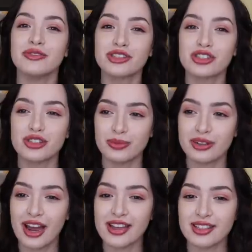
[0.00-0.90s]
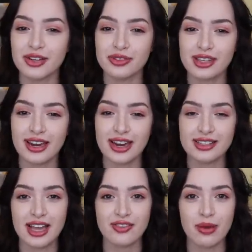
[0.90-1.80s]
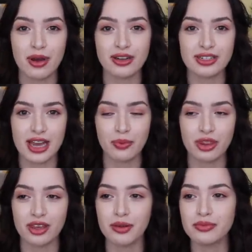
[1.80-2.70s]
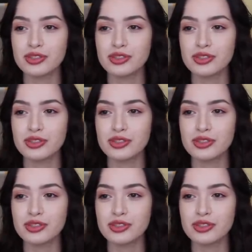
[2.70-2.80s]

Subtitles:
He was just super nice. And it was like nice to have that bonding time with him.